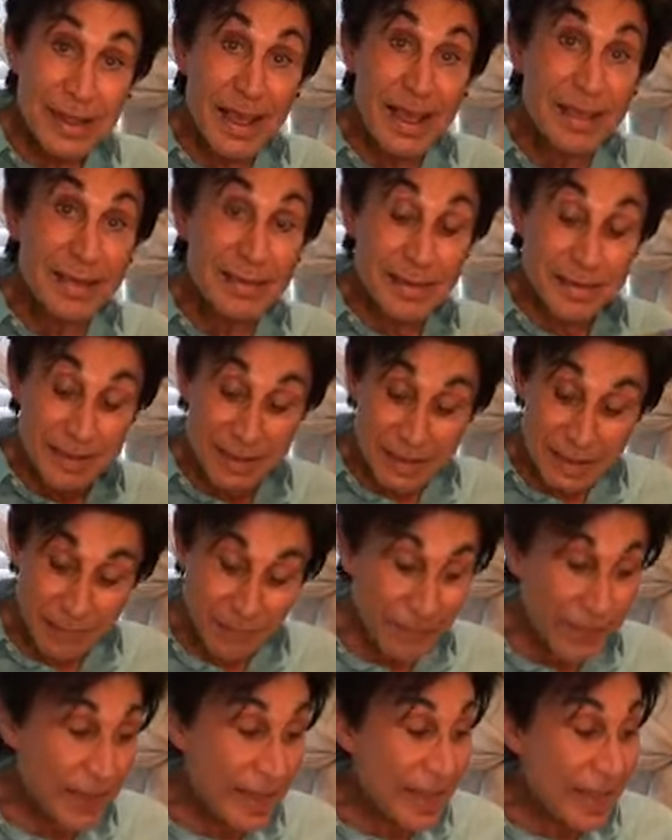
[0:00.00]
Yes.
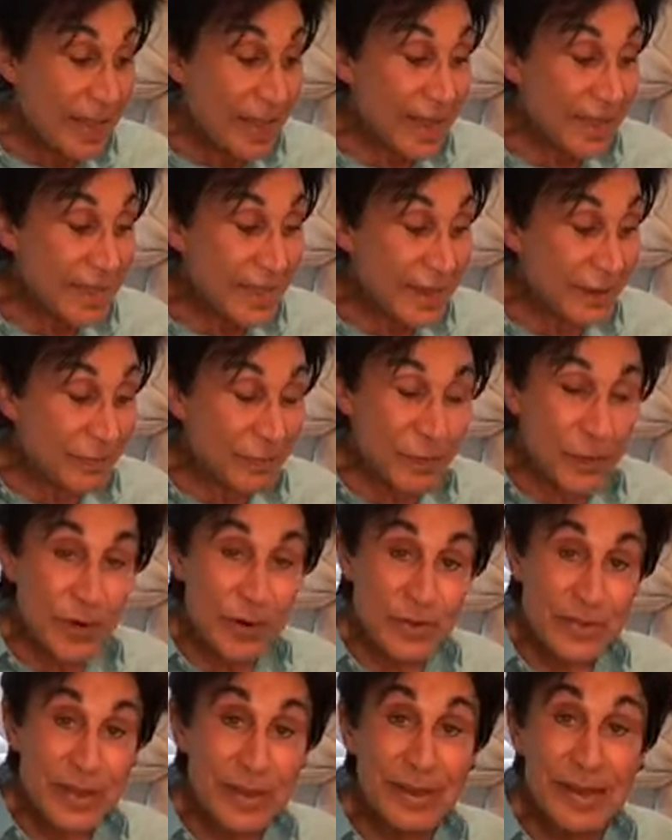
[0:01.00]
And then, of
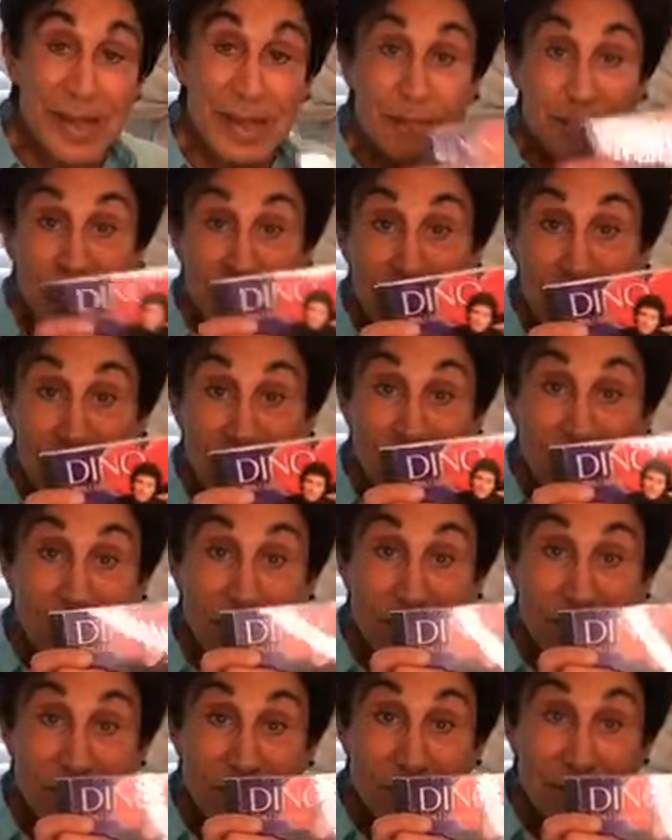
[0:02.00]
course, the love
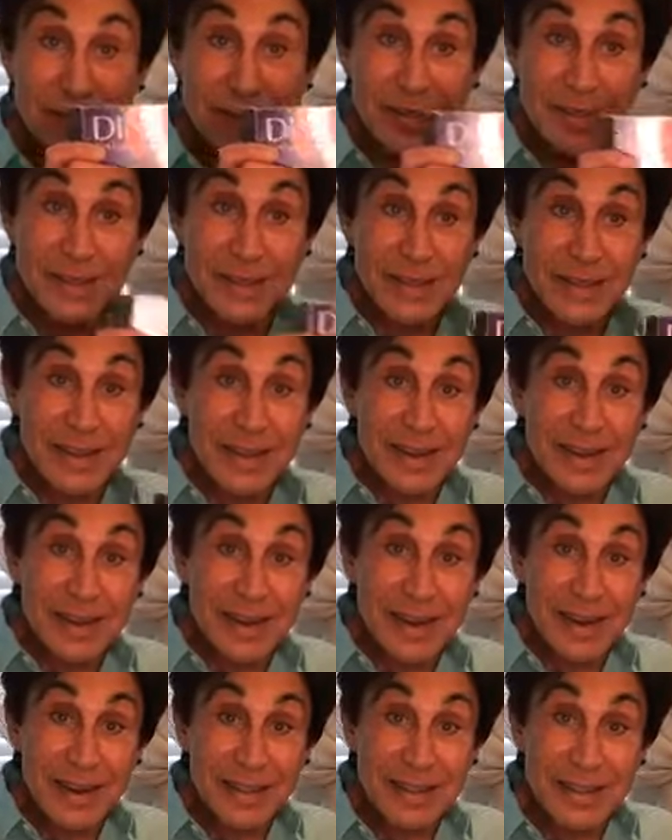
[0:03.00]
songs. Yes.
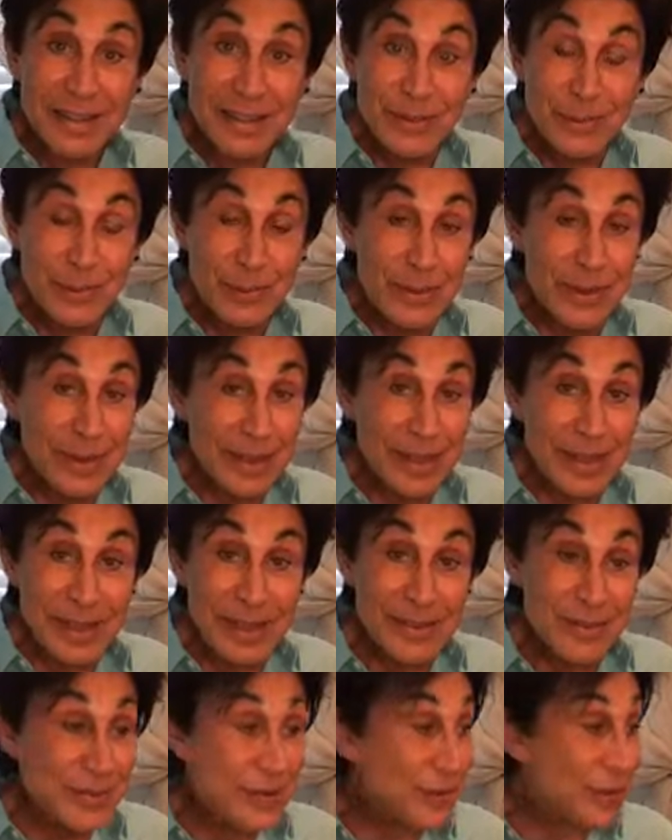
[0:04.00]
I think you'll
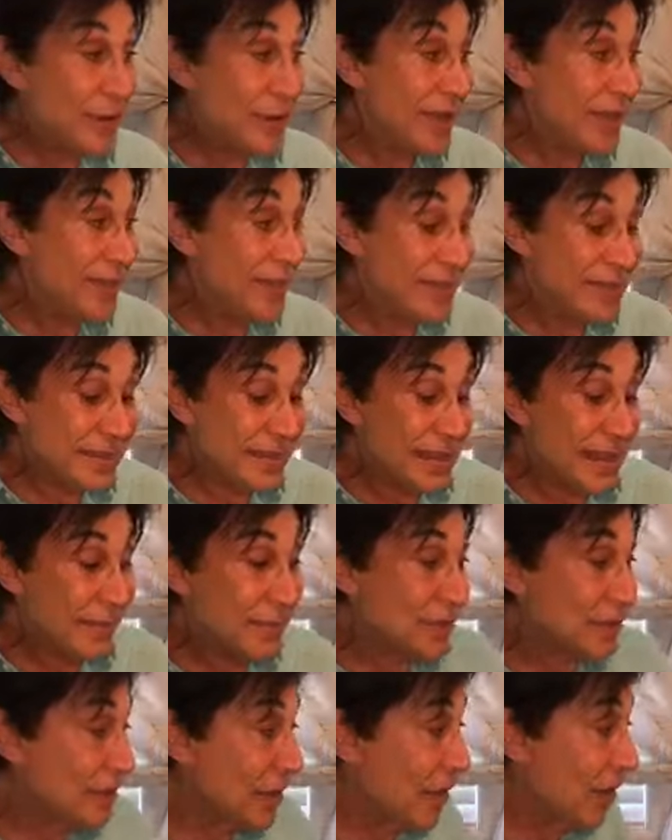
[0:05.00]
really enjoy these
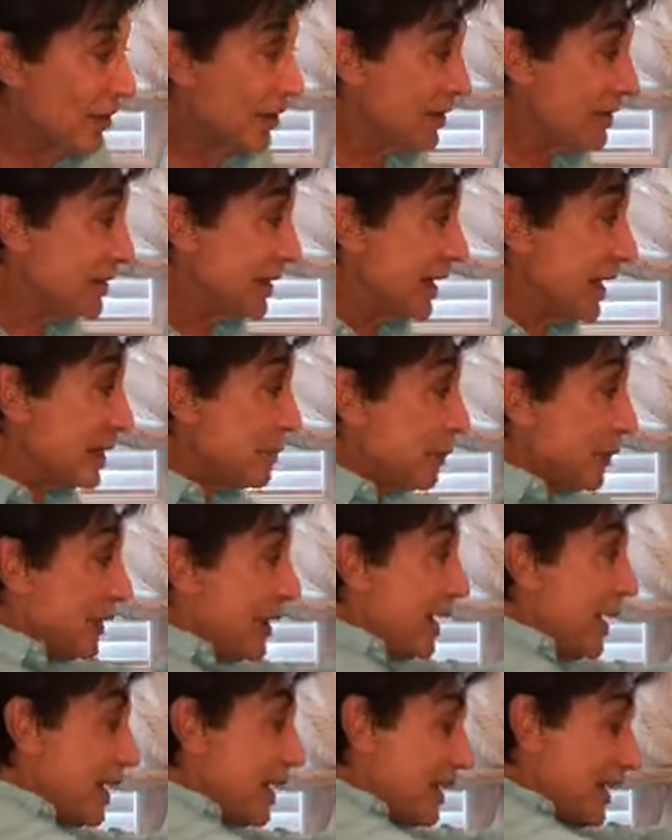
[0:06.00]
love songs that I
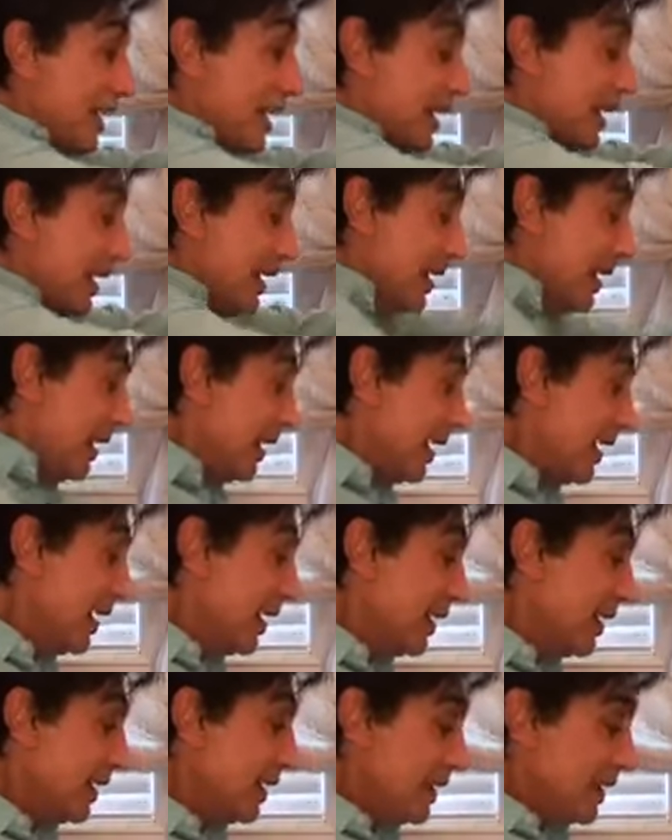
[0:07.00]
play.
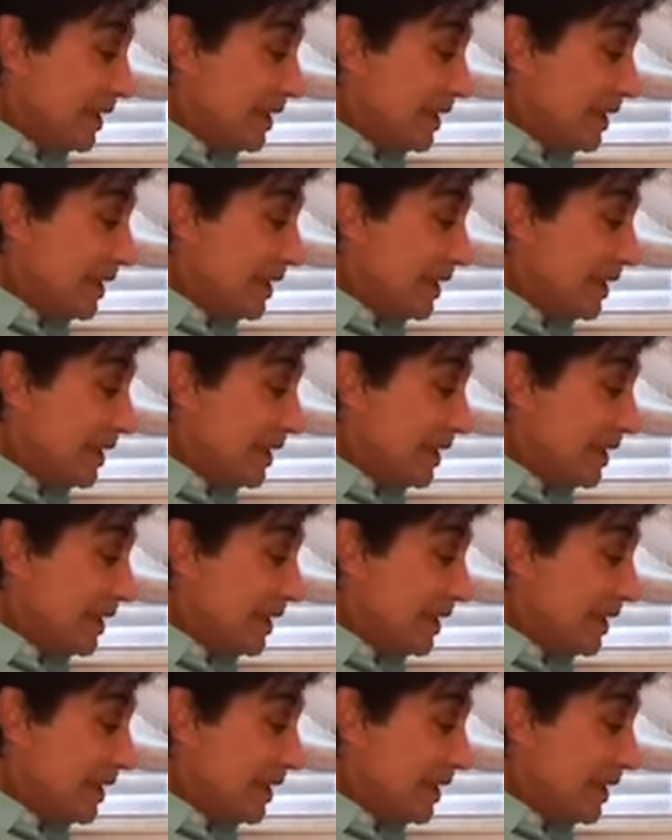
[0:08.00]
Uh,